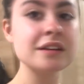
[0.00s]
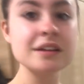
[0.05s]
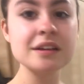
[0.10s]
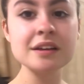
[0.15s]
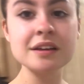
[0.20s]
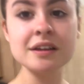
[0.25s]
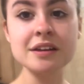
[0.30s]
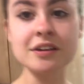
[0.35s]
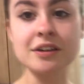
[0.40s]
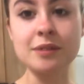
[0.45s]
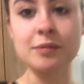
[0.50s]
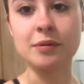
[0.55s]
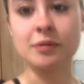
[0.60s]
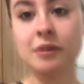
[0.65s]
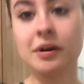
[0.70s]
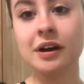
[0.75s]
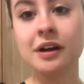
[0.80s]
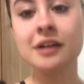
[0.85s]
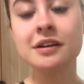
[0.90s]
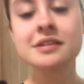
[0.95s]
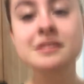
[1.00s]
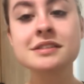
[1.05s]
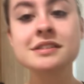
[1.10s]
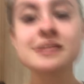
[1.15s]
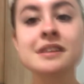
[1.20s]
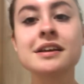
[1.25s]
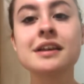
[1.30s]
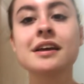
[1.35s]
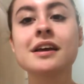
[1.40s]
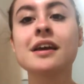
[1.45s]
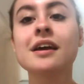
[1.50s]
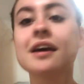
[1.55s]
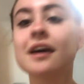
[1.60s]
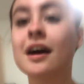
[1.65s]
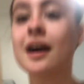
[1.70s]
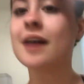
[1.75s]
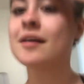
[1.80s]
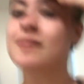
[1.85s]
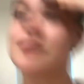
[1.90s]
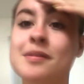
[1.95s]
It could be worse.
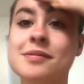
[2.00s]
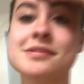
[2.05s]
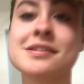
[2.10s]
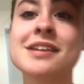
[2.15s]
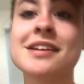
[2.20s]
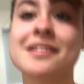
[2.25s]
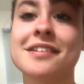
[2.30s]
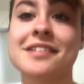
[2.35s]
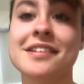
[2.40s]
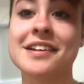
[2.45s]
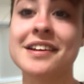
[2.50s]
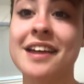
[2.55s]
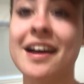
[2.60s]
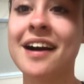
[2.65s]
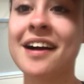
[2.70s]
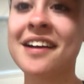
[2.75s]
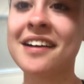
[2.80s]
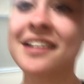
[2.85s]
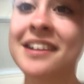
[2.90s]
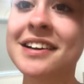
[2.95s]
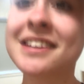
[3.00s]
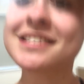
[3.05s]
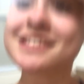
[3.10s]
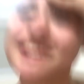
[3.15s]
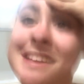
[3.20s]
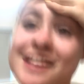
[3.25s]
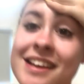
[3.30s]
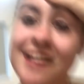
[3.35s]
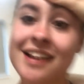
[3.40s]
I'm absolutely knackered.